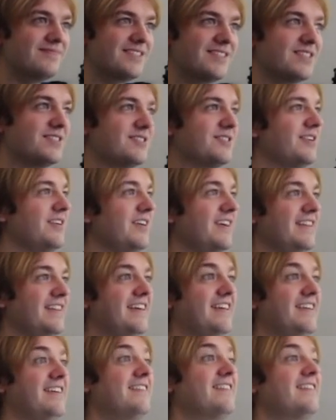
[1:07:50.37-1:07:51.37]
just trying
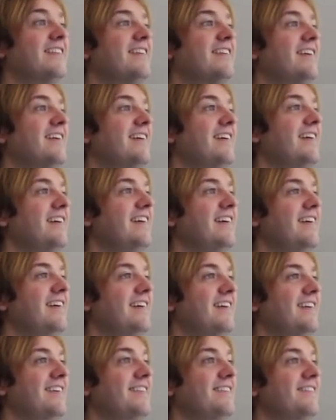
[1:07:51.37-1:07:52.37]
that
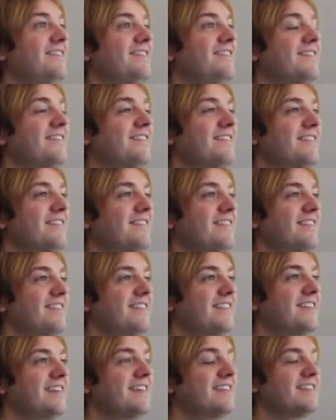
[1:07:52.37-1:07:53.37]
out.
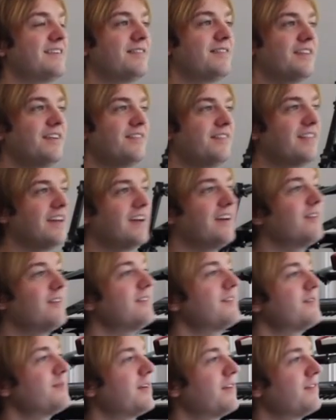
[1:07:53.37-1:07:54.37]
Because I believe that
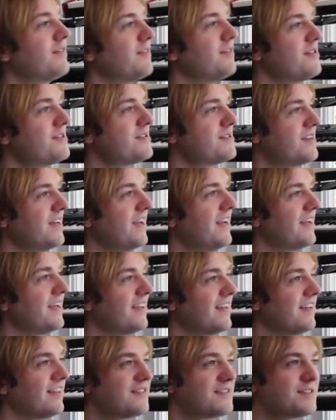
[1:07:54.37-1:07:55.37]
was my first
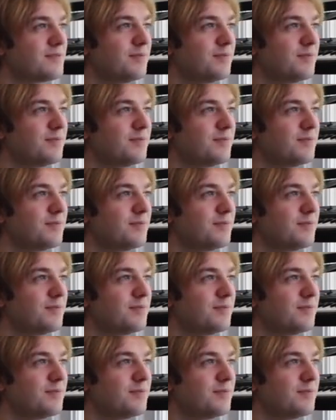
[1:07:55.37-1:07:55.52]
take. Yeah, there's